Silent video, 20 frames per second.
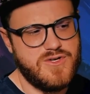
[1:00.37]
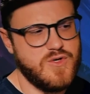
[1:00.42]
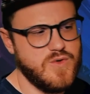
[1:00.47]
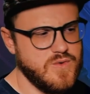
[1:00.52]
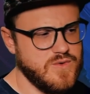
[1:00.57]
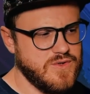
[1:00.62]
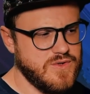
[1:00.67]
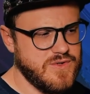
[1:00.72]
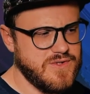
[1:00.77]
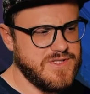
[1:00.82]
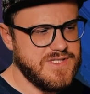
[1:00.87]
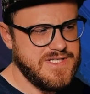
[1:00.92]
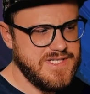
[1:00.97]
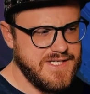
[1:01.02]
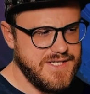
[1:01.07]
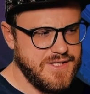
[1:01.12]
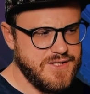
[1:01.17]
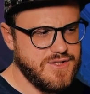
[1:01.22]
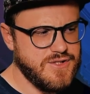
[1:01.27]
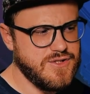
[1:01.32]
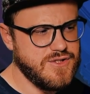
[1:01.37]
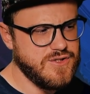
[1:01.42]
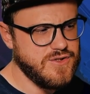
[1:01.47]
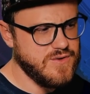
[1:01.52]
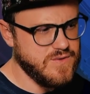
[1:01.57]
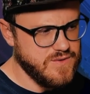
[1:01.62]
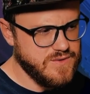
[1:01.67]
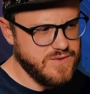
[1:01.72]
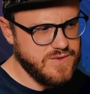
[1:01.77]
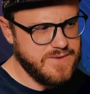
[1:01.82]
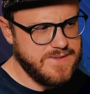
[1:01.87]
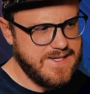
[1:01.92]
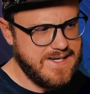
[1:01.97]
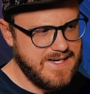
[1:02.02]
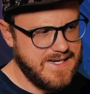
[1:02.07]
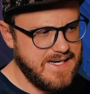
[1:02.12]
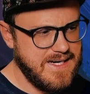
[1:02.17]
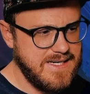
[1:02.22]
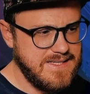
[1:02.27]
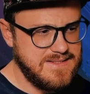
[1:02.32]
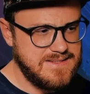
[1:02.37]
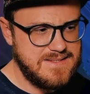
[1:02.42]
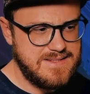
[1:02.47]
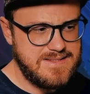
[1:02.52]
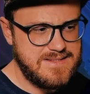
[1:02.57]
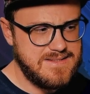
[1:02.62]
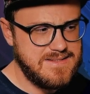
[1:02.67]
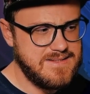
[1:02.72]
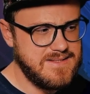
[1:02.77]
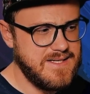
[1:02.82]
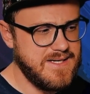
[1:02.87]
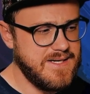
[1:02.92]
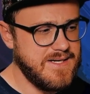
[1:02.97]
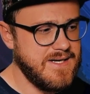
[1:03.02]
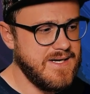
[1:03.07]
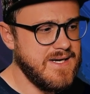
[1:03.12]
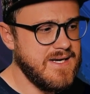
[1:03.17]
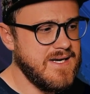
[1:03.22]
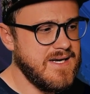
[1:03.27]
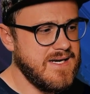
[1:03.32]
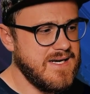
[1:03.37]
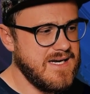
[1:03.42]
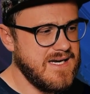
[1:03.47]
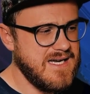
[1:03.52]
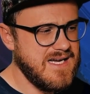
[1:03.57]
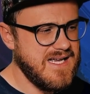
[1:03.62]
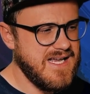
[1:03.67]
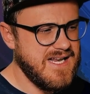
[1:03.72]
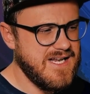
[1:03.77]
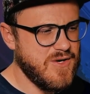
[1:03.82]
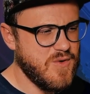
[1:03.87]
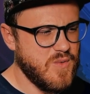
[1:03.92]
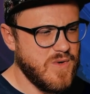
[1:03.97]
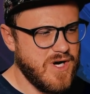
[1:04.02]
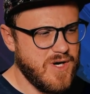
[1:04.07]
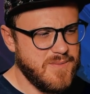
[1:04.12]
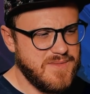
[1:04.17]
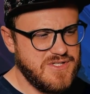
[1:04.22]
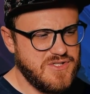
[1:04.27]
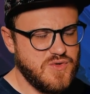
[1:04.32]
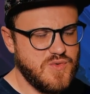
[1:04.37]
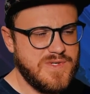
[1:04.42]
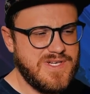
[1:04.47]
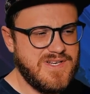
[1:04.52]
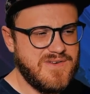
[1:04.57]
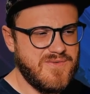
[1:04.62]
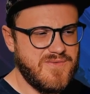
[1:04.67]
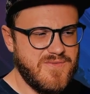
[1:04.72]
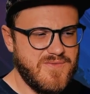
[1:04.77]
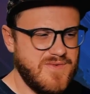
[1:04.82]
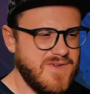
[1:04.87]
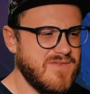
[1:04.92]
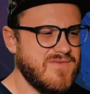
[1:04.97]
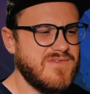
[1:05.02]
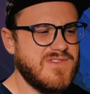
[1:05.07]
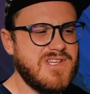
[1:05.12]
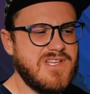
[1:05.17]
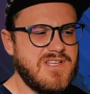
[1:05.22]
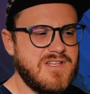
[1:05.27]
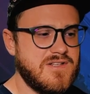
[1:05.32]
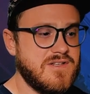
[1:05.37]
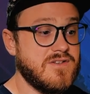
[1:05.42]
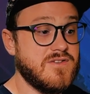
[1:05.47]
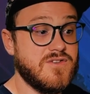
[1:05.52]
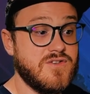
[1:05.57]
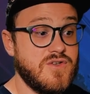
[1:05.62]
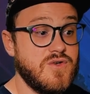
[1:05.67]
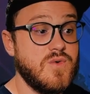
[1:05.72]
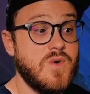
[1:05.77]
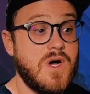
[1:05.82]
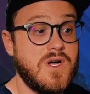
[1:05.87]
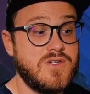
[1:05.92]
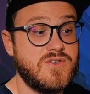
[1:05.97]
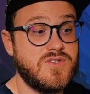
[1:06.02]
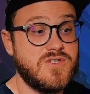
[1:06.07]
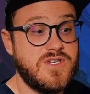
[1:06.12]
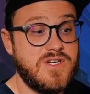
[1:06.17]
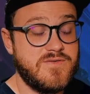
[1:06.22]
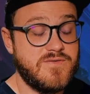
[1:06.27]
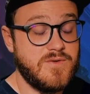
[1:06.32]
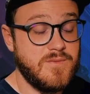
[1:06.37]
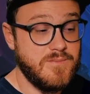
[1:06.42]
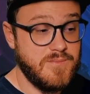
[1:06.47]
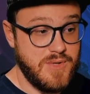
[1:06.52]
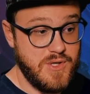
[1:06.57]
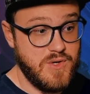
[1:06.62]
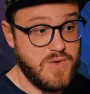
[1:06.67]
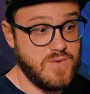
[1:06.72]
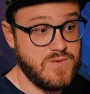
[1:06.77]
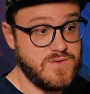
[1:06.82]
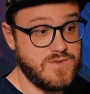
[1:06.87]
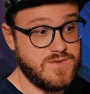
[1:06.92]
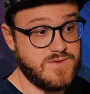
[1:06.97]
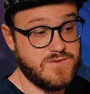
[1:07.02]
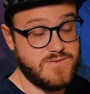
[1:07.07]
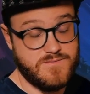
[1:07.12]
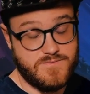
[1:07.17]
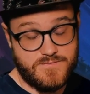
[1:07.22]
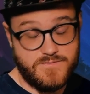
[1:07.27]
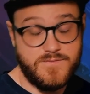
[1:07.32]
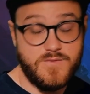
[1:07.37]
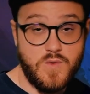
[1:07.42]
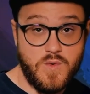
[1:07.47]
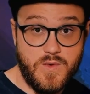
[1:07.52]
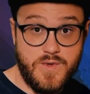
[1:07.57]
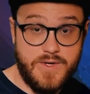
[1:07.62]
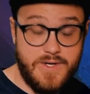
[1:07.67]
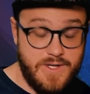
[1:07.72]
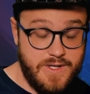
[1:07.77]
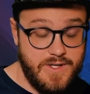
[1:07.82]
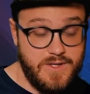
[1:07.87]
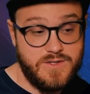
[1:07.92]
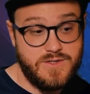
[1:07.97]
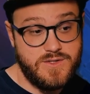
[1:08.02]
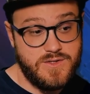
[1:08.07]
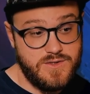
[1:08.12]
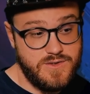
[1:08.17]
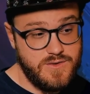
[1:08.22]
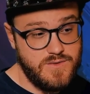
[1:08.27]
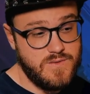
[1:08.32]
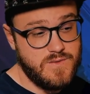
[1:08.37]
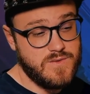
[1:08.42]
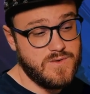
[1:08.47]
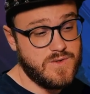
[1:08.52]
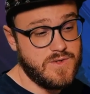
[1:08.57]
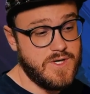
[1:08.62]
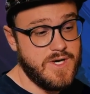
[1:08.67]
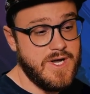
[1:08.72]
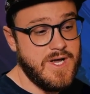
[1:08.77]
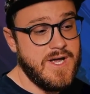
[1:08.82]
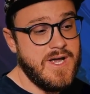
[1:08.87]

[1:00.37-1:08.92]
users and each user has, let's say, uh, anywhere between 50 to 200 different posts for each user.